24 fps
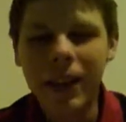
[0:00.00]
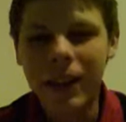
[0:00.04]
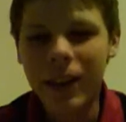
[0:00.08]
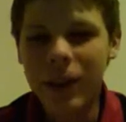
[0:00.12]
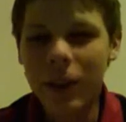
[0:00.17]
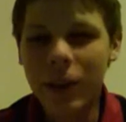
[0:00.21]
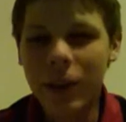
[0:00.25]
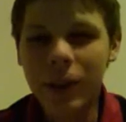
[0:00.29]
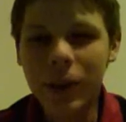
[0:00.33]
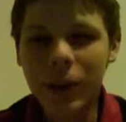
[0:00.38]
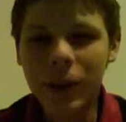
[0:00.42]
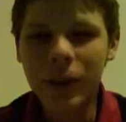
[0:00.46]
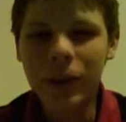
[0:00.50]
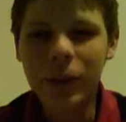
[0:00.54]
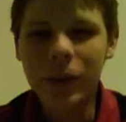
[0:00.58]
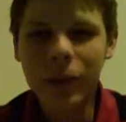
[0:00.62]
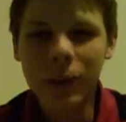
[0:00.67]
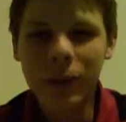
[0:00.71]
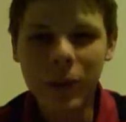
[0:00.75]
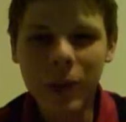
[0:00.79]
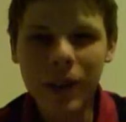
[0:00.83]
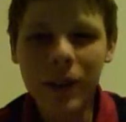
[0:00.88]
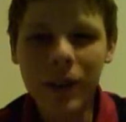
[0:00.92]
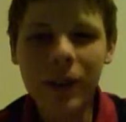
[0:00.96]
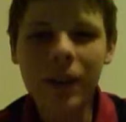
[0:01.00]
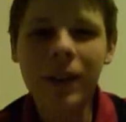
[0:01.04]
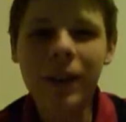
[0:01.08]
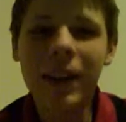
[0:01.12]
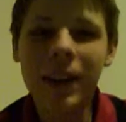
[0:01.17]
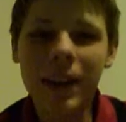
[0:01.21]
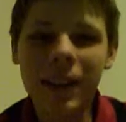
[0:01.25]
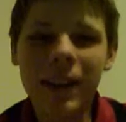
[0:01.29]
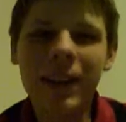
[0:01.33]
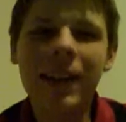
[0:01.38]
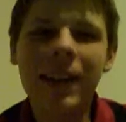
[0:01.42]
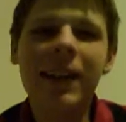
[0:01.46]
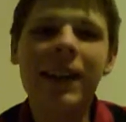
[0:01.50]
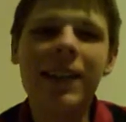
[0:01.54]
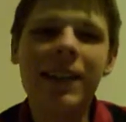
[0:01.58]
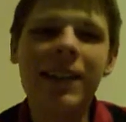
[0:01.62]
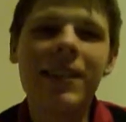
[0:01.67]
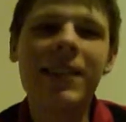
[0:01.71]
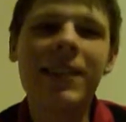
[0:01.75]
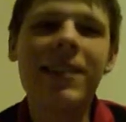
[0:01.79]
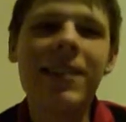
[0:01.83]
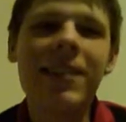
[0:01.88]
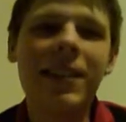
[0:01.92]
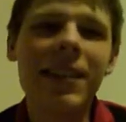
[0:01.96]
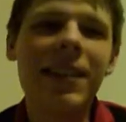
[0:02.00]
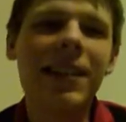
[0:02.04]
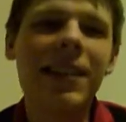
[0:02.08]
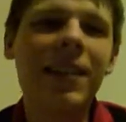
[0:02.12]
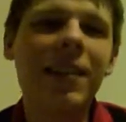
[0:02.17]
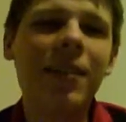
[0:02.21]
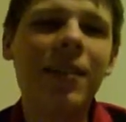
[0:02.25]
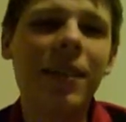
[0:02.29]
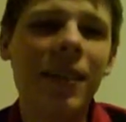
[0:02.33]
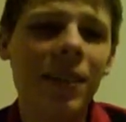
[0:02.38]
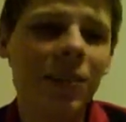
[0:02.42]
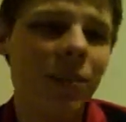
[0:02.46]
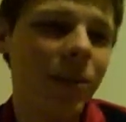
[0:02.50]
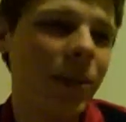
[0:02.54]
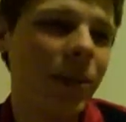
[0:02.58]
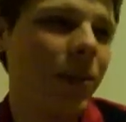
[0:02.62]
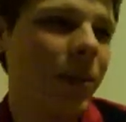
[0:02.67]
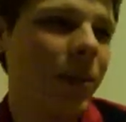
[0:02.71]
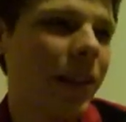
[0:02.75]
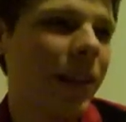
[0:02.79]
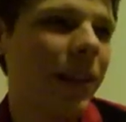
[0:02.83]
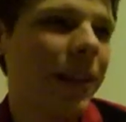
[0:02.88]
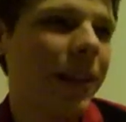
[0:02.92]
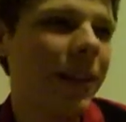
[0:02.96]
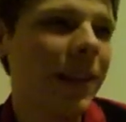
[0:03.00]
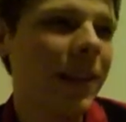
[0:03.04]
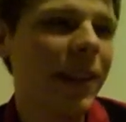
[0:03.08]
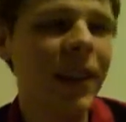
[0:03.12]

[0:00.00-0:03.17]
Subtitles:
Heroclix football, that guy is the MVP.